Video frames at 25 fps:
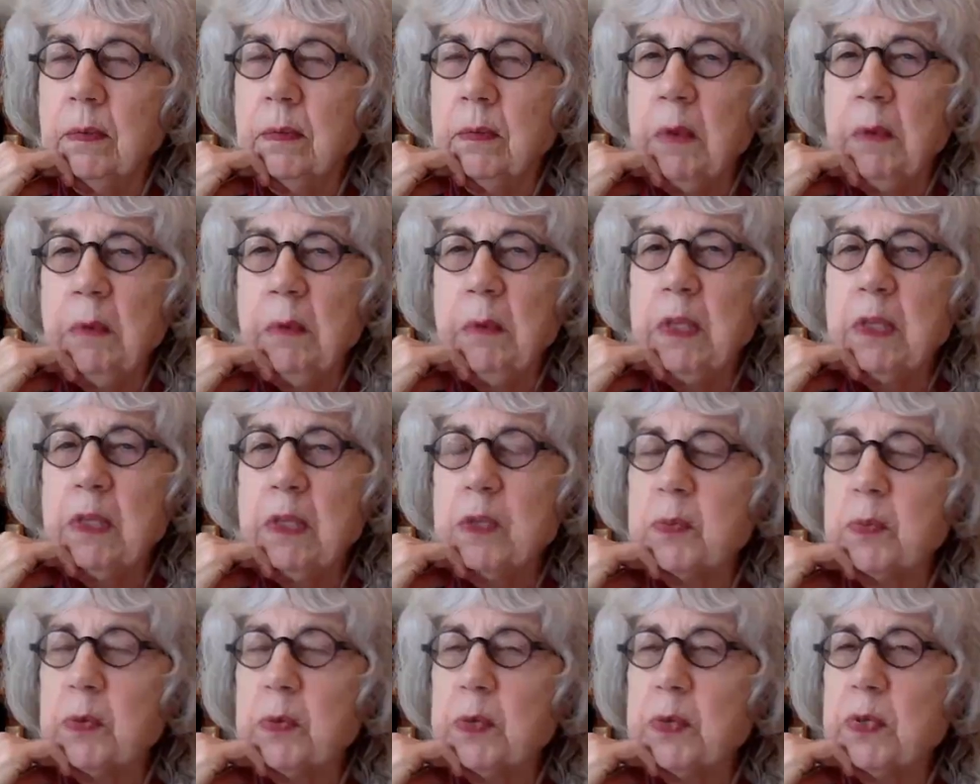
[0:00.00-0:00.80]
Maybe
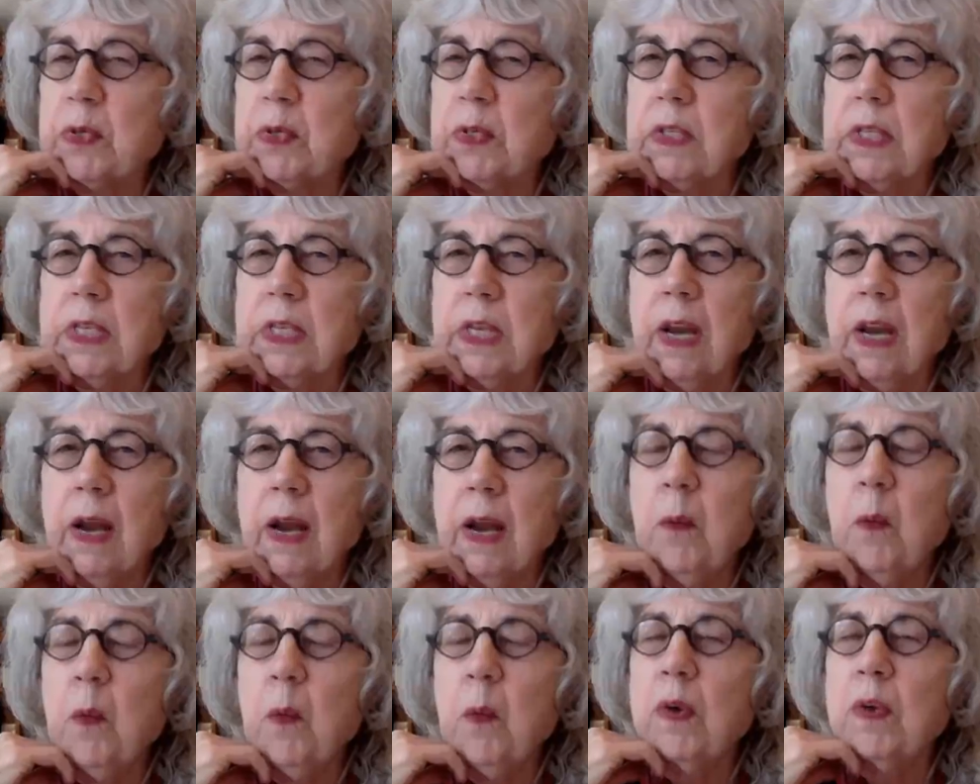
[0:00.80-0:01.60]
this person said, I
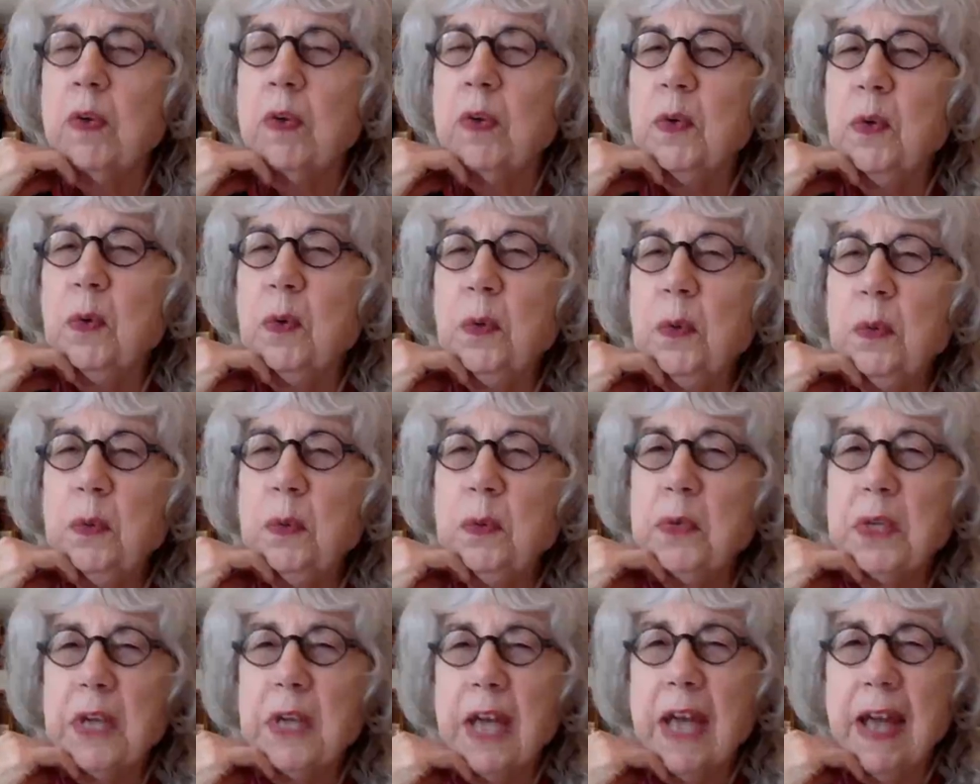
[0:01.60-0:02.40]
want you
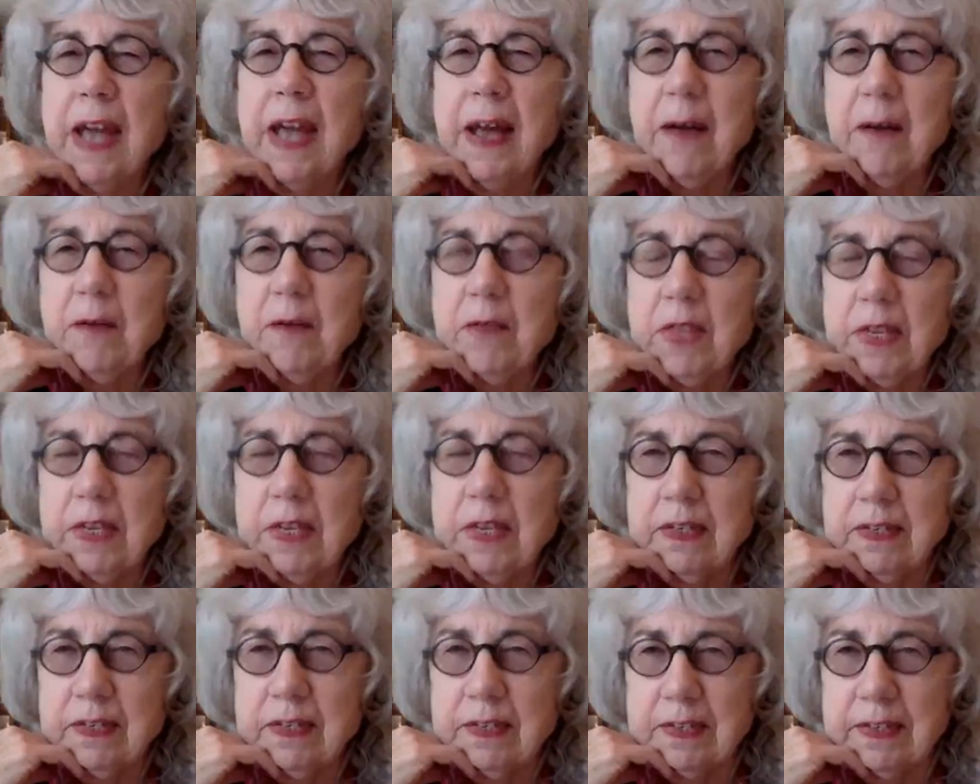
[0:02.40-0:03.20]
to have
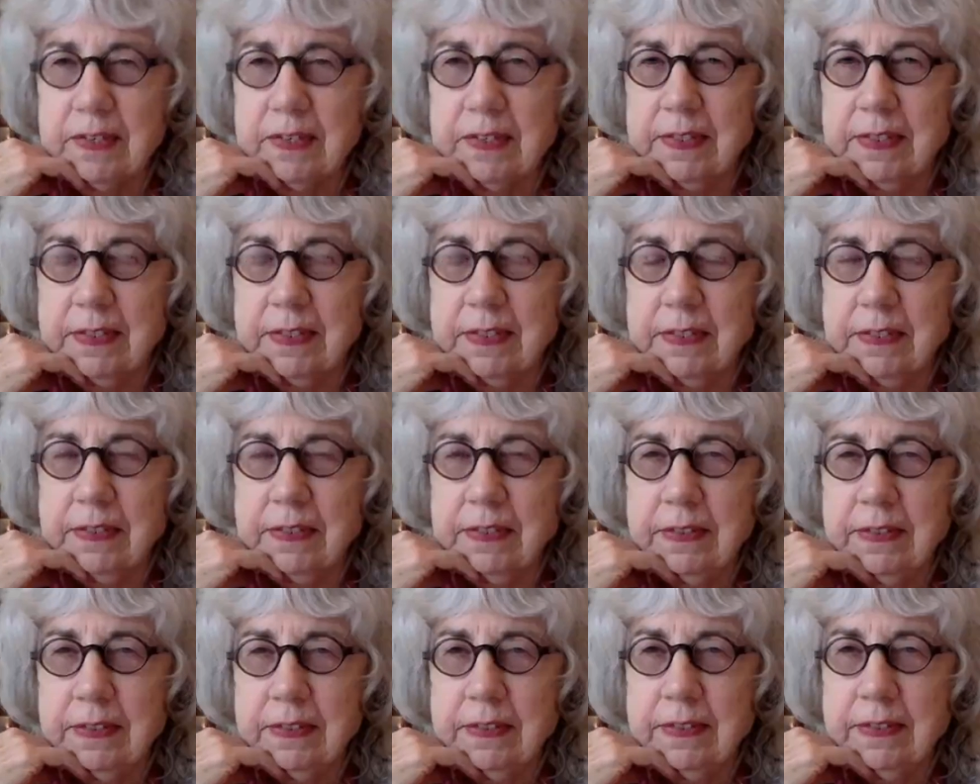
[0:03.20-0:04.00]
this,
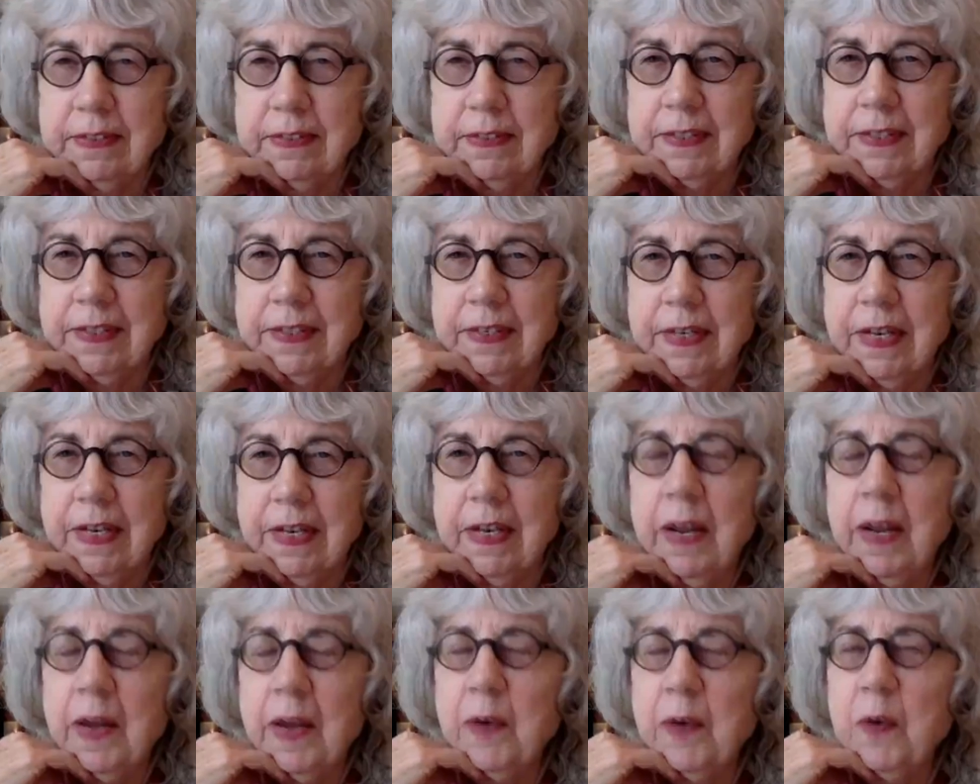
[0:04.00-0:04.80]

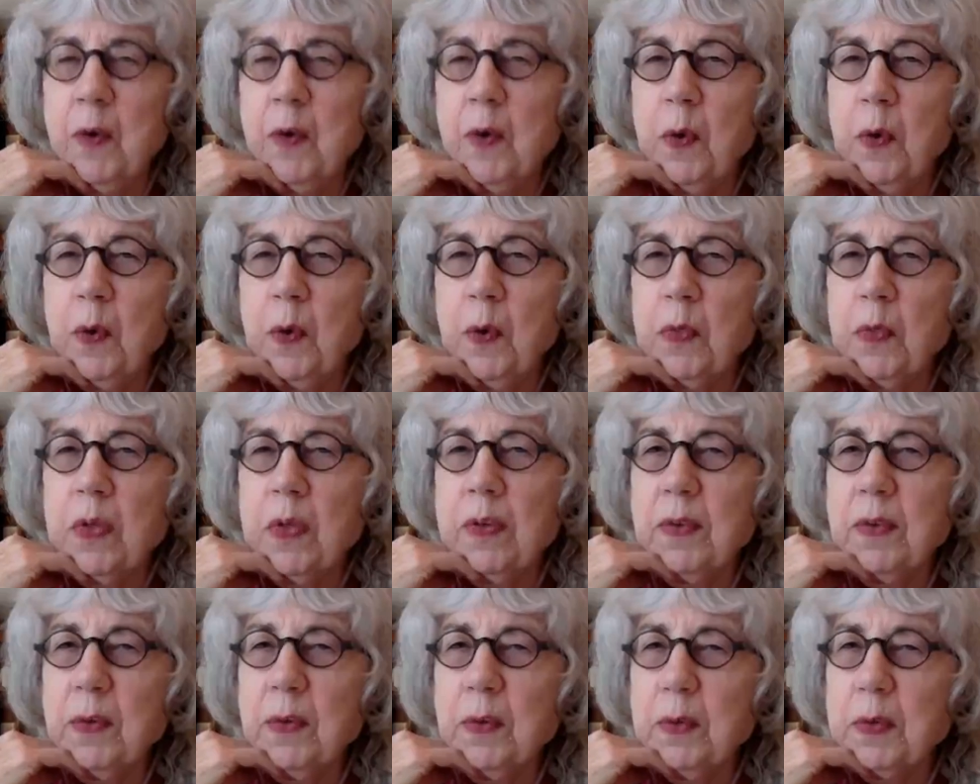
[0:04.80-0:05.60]
and I know
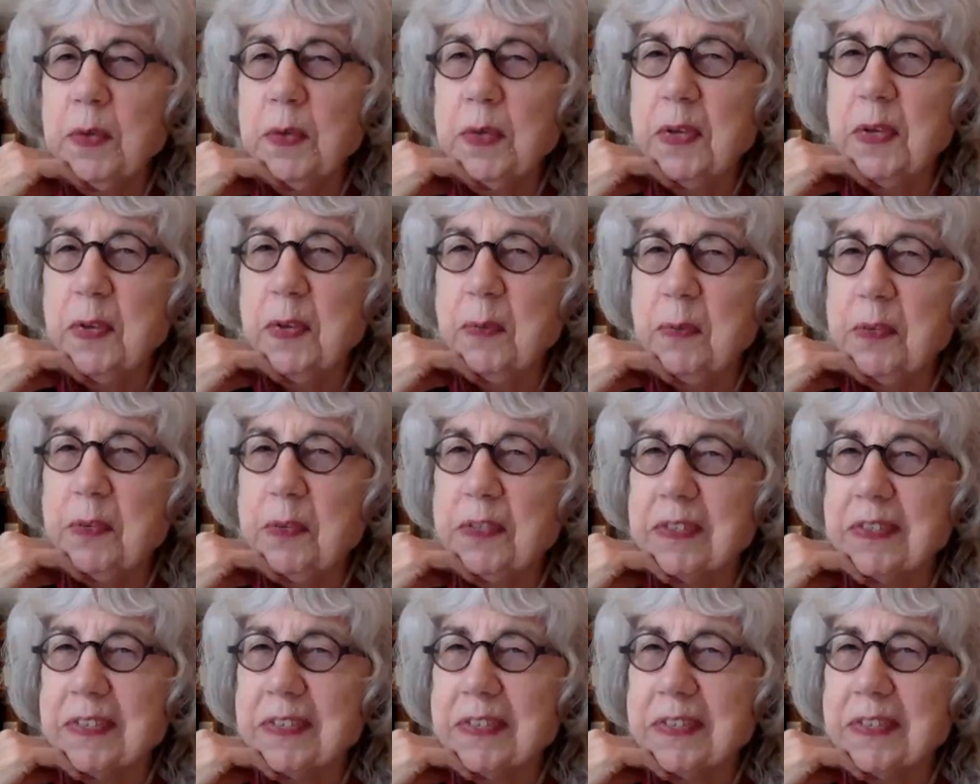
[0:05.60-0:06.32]
that you'll keep it